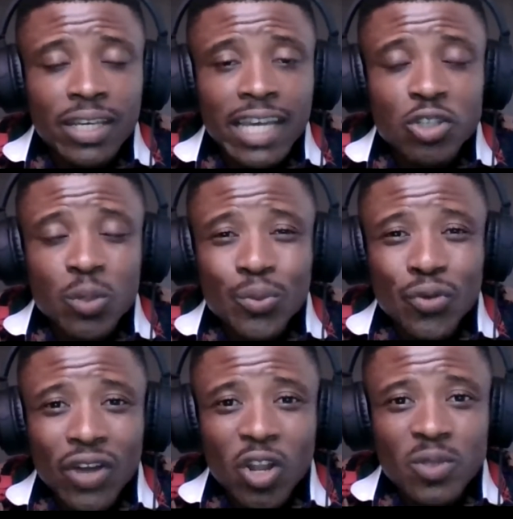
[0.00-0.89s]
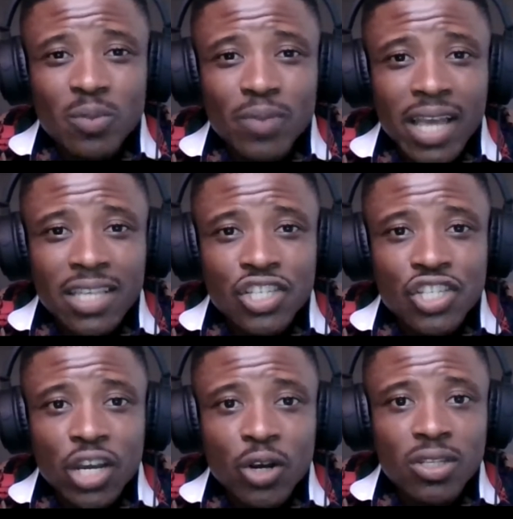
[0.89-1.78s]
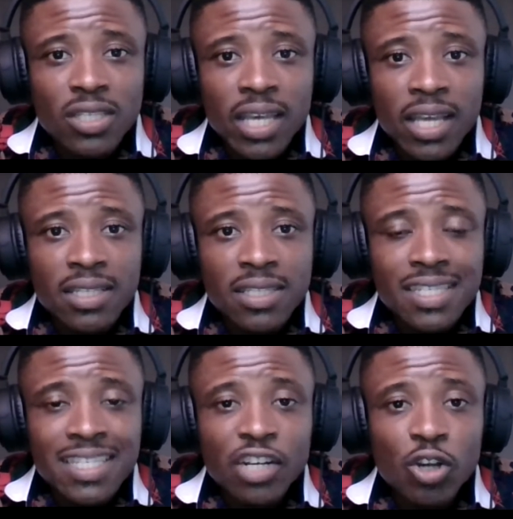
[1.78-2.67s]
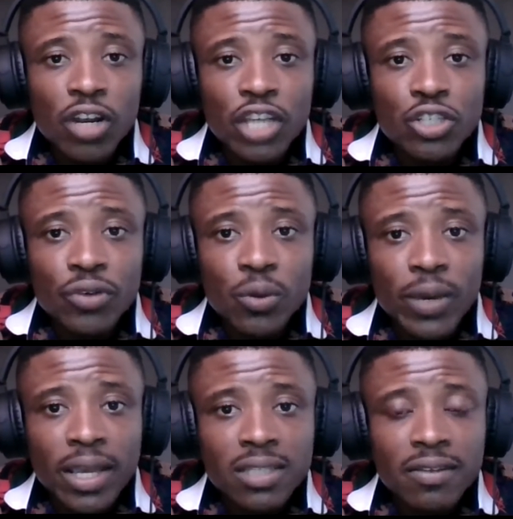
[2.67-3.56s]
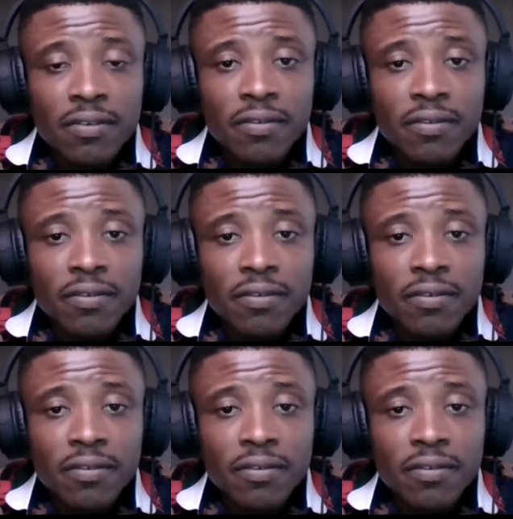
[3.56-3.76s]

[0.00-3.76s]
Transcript: Get your profile optimized, share contents, send connection requests,